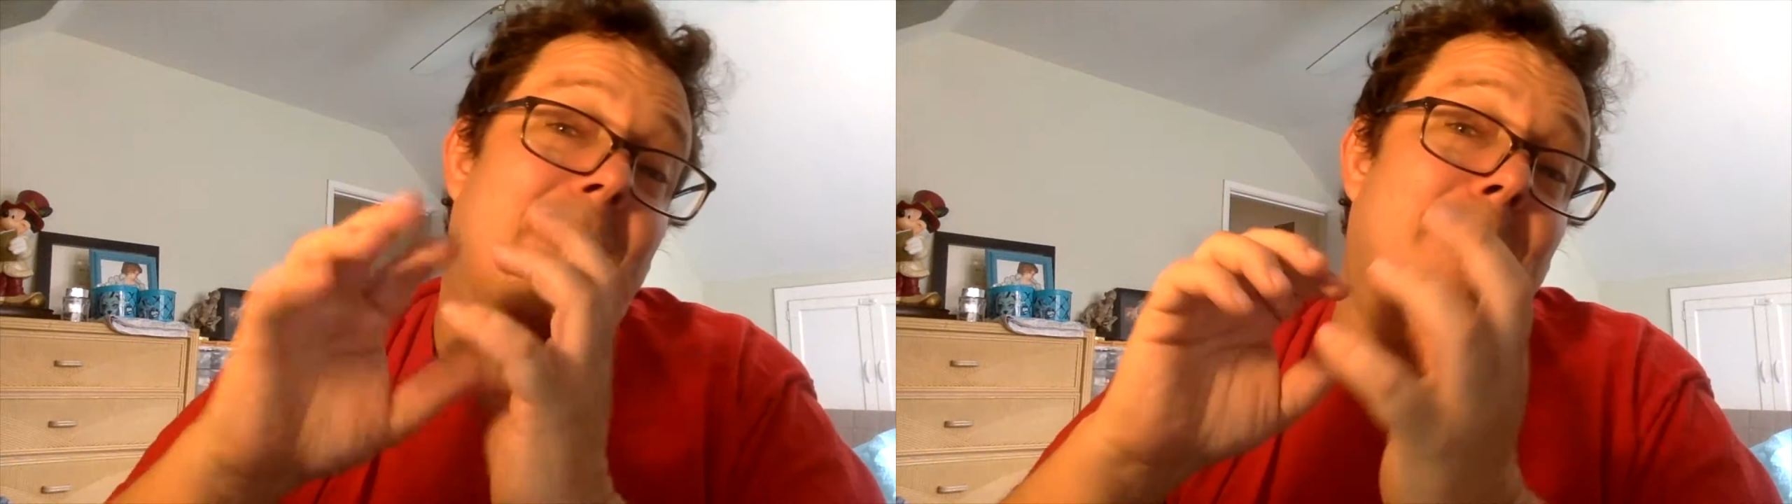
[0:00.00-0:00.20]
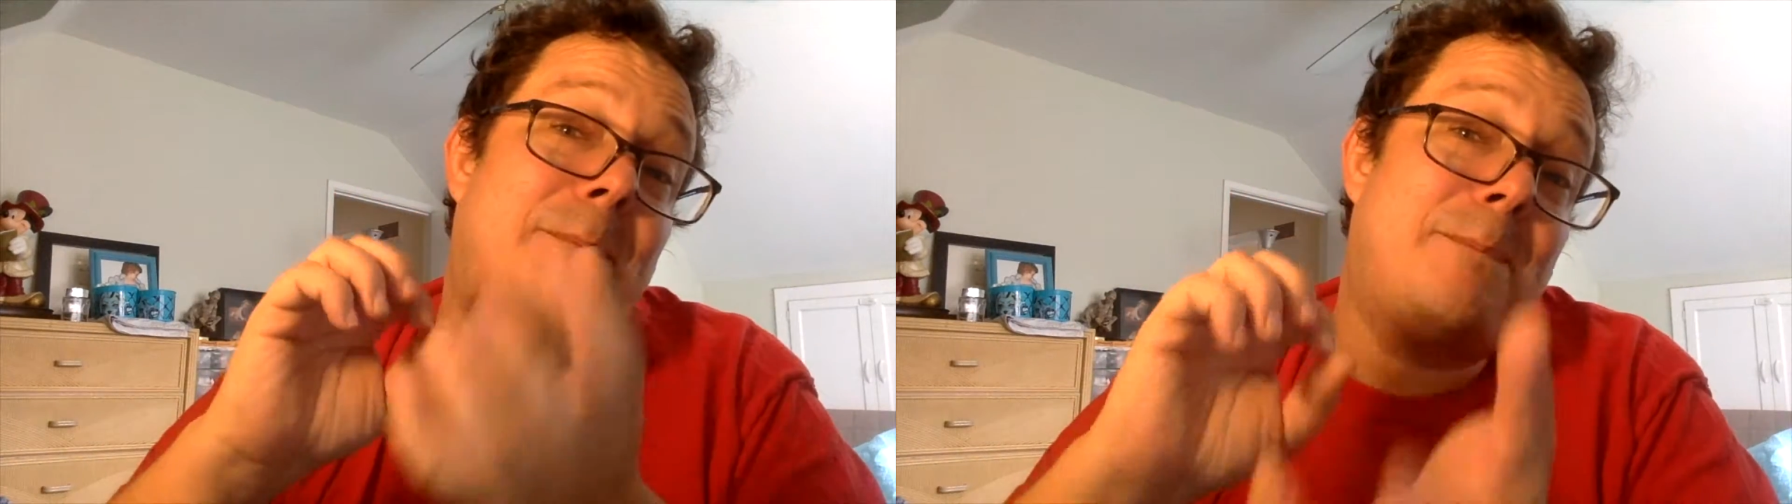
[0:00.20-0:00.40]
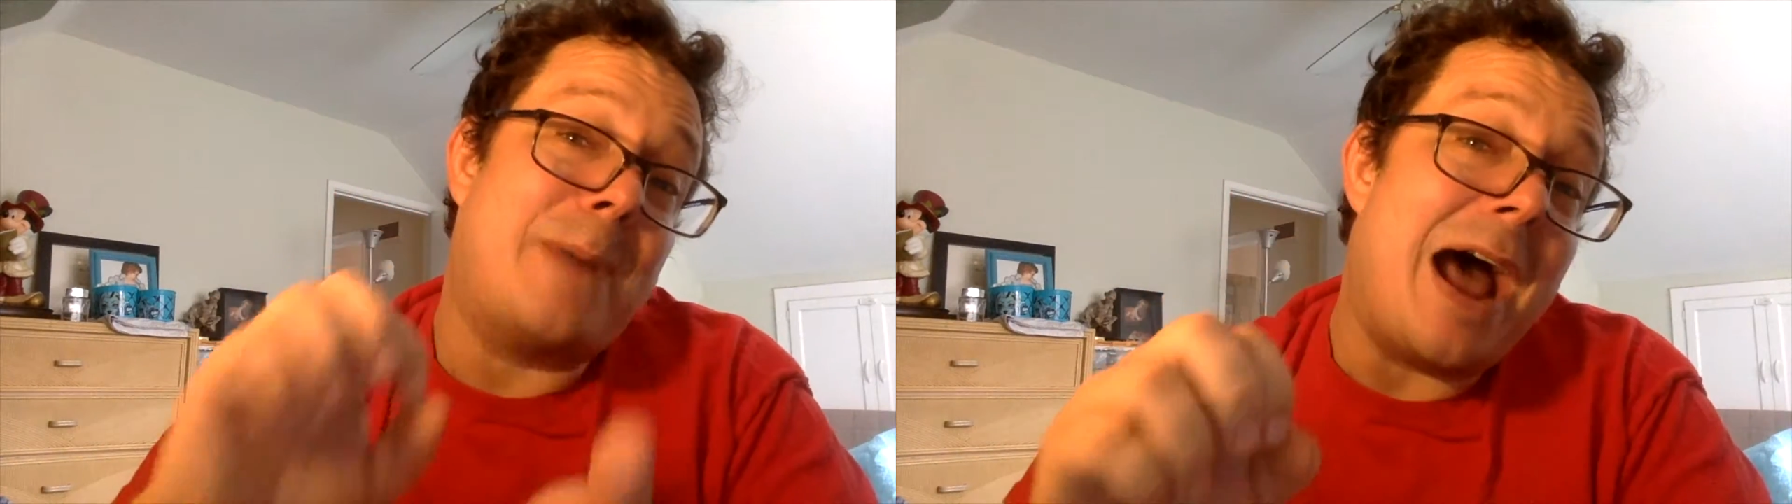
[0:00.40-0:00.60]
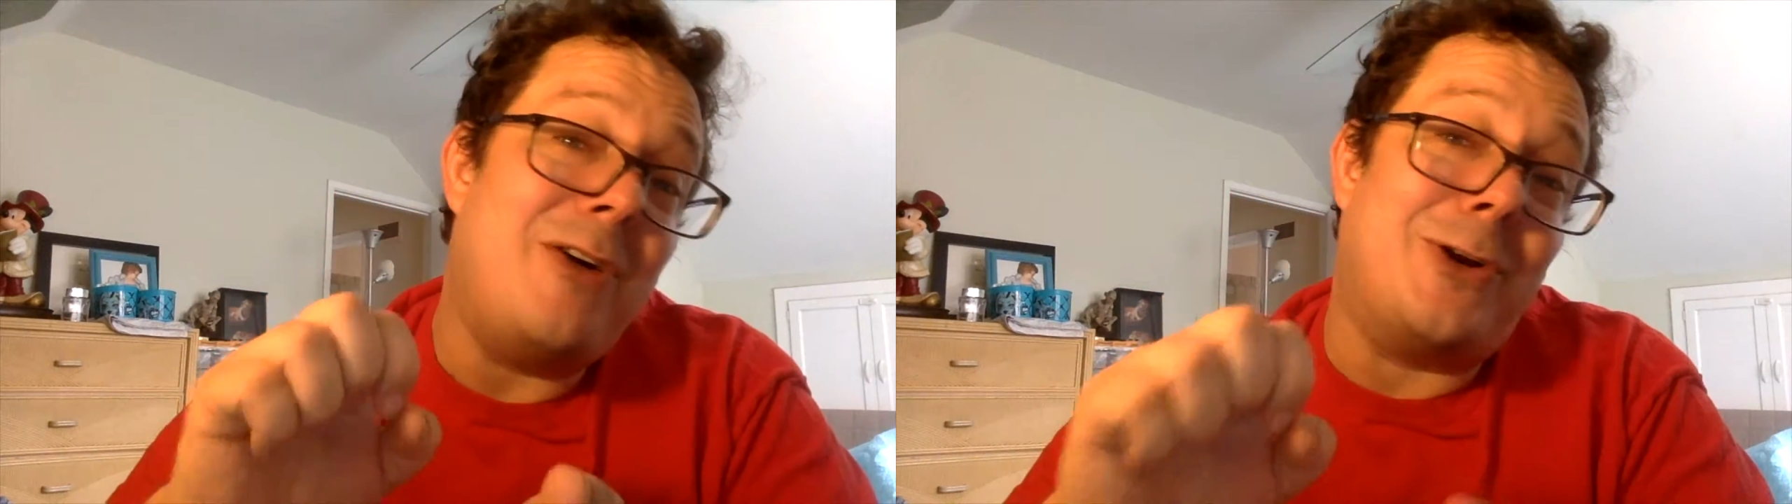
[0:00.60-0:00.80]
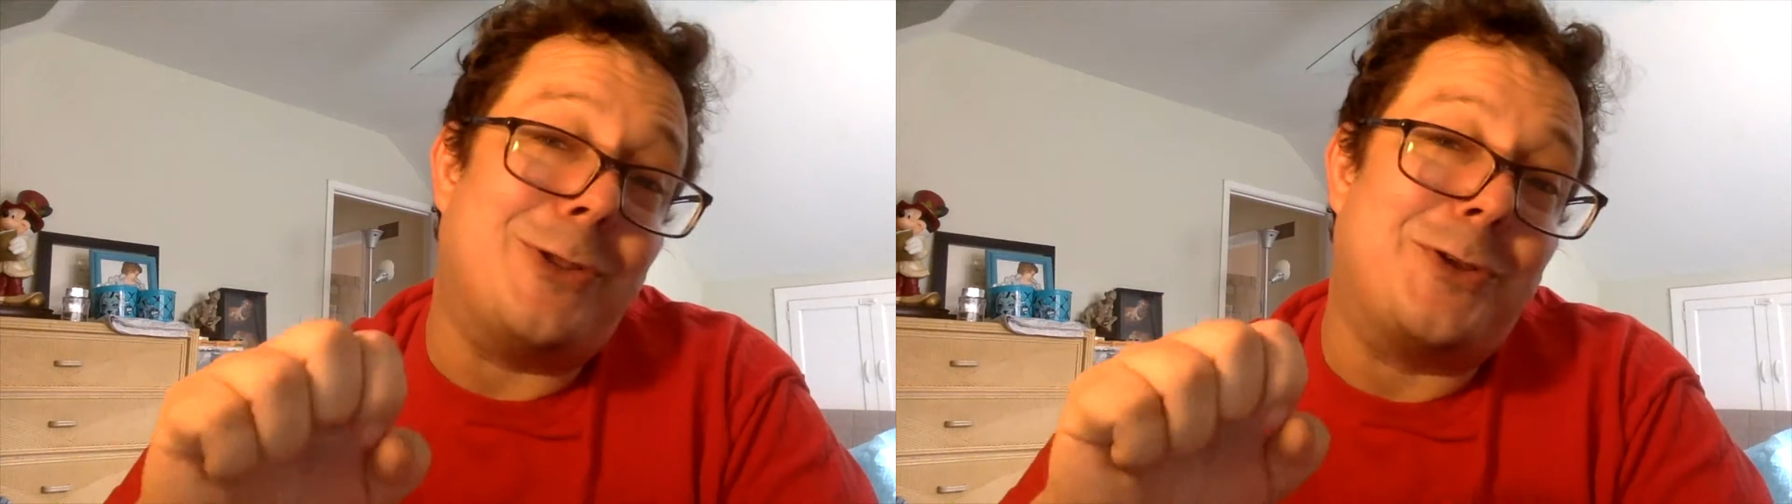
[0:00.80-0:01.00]

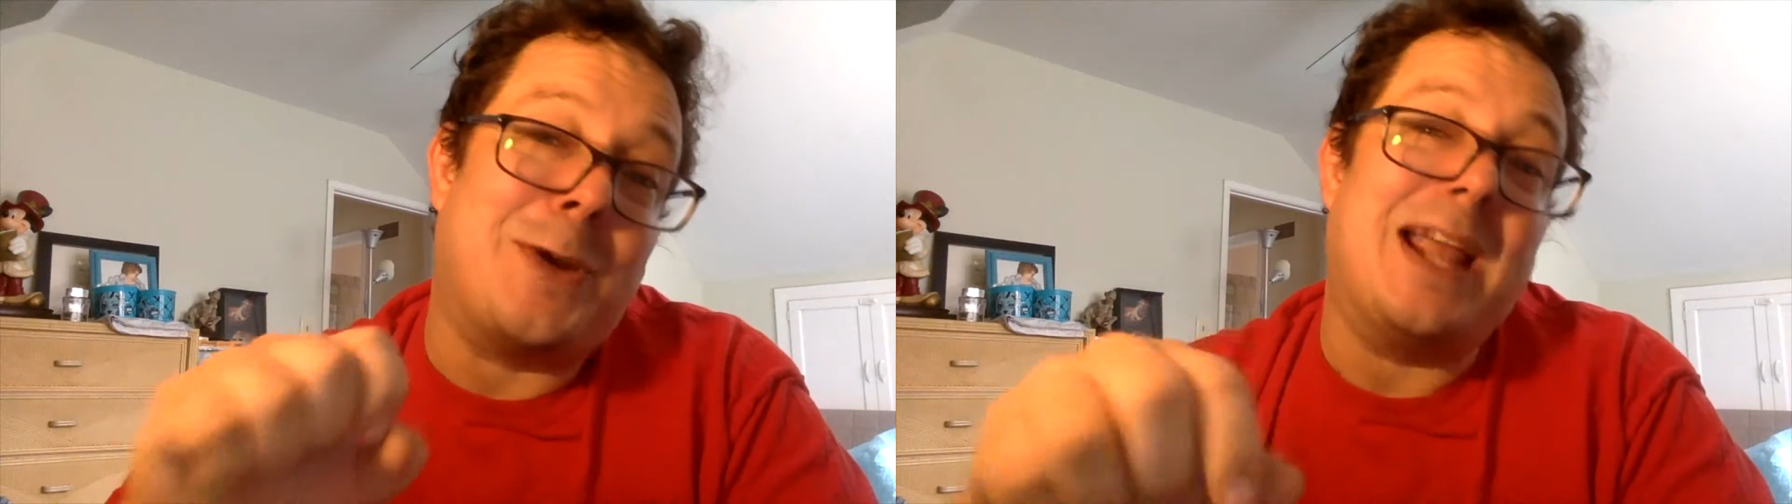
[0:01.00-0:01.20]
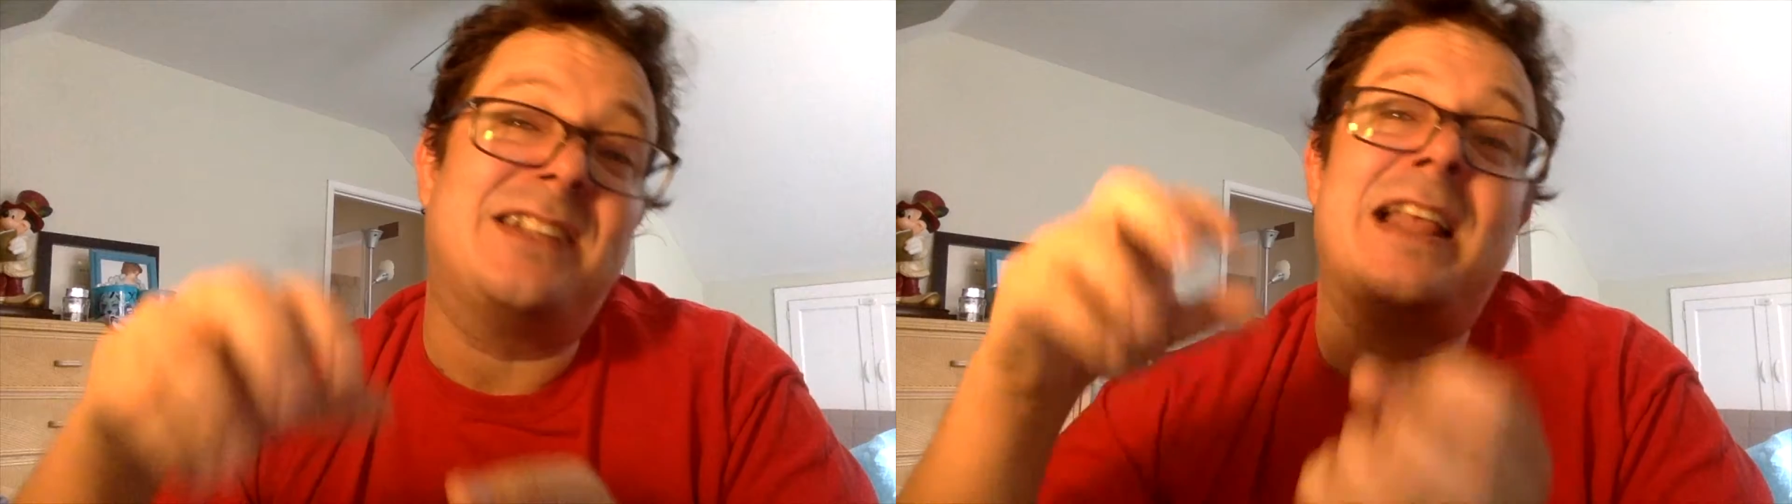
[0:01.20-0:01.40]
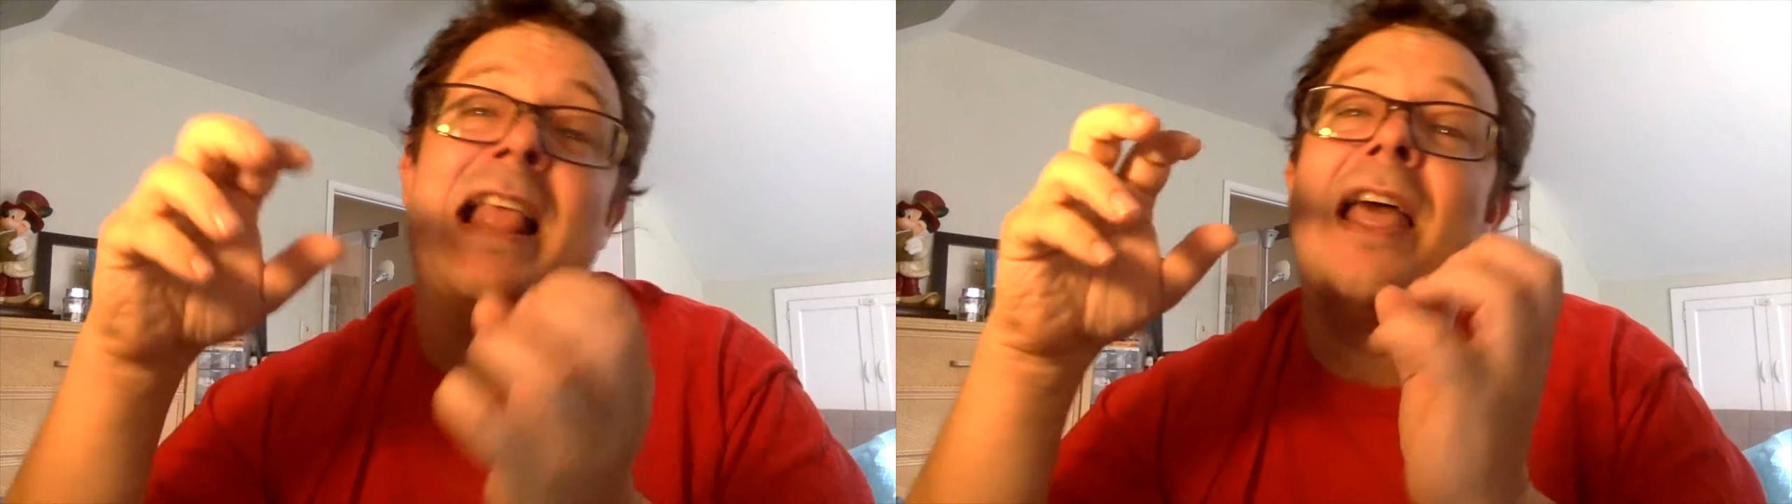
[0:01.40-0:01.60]
about earthquakes,